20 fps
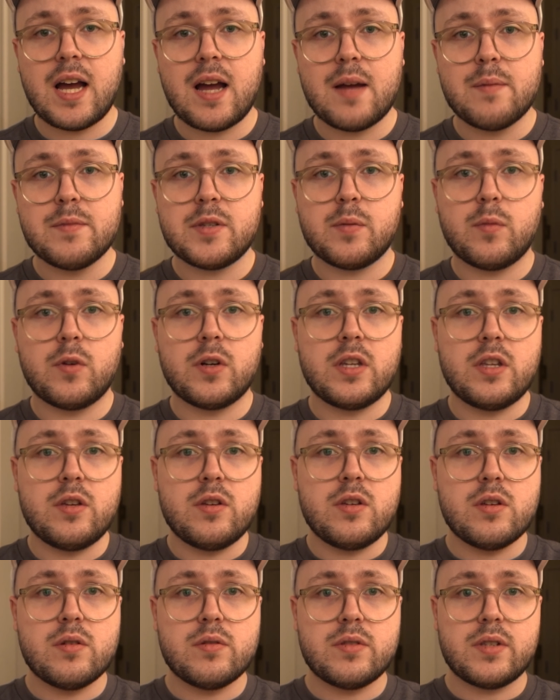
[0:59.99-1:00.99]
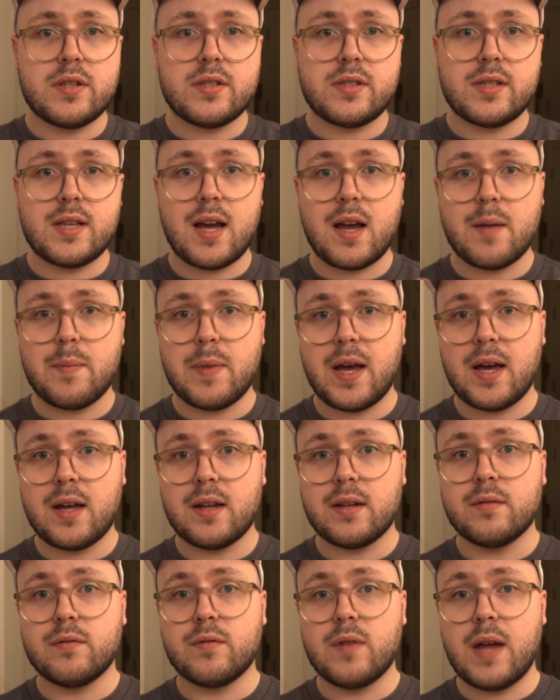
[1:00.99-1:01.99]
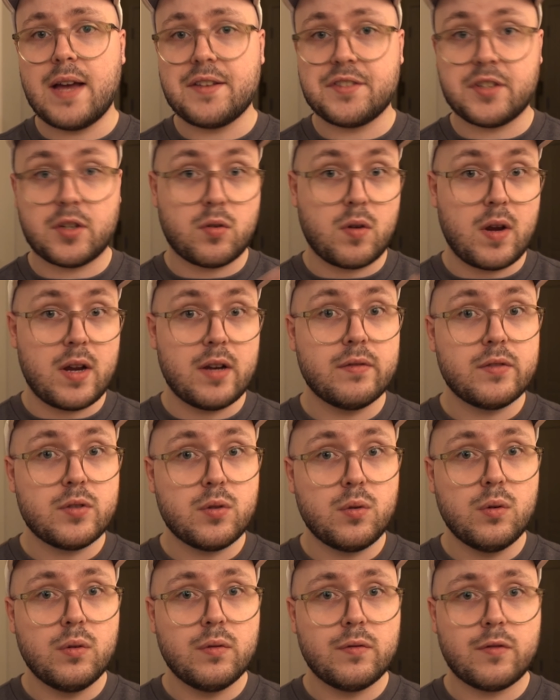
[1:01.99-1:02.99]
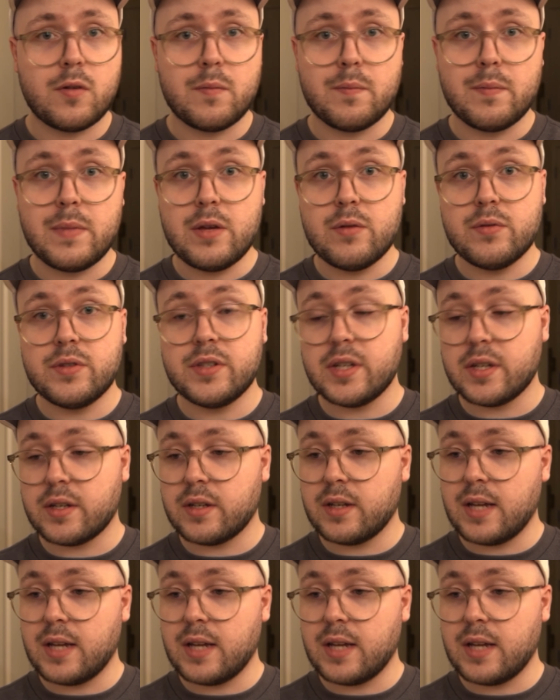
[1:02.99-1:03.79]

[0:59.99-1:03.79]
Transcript: I'm someone who uses the iPad as a creative tool for music